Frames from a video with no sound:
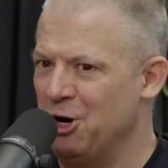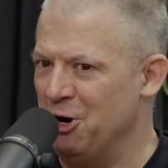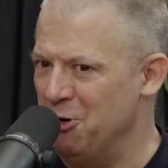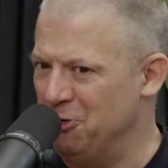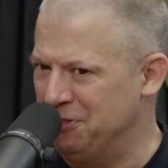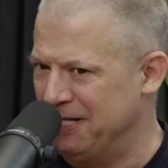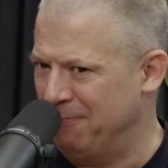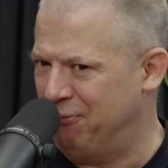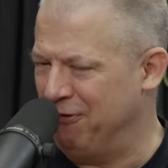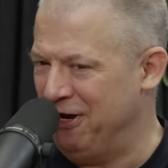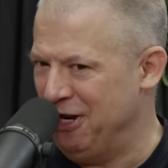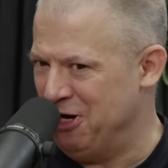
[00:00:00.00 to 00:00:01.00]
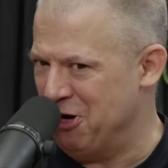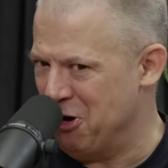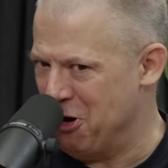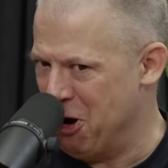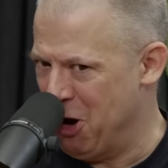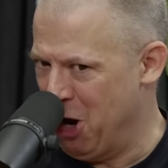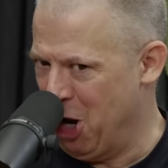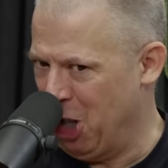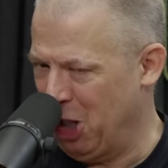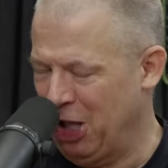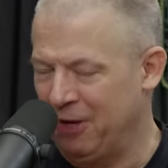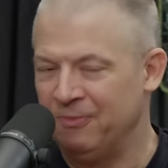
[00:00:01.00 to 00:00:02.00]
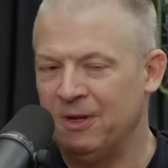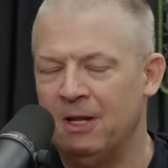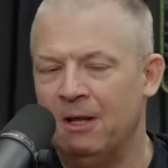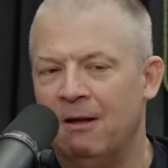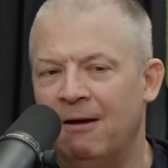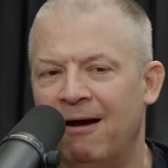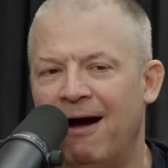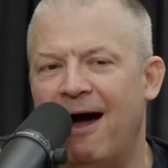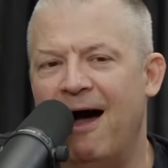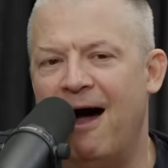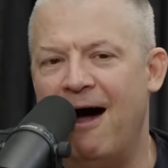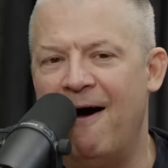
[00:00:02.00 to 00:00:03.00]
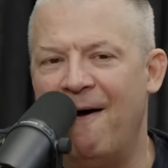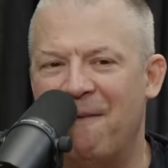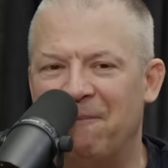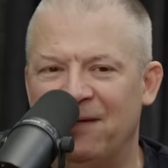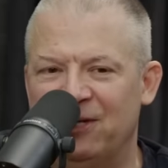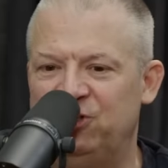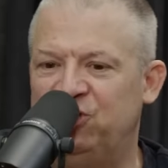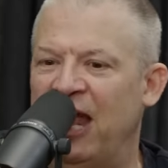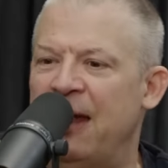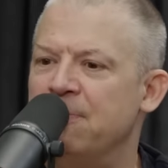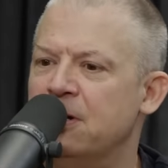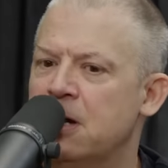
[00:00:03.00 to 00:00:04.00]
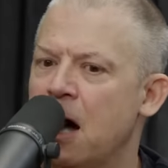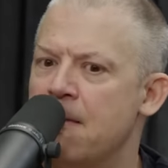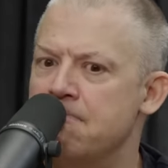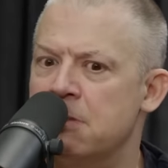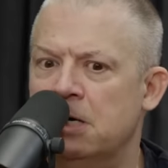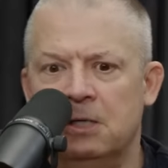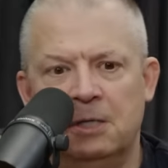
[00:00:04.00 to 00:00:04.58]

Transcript: Who's a pretty girl? Um, like James Gumb.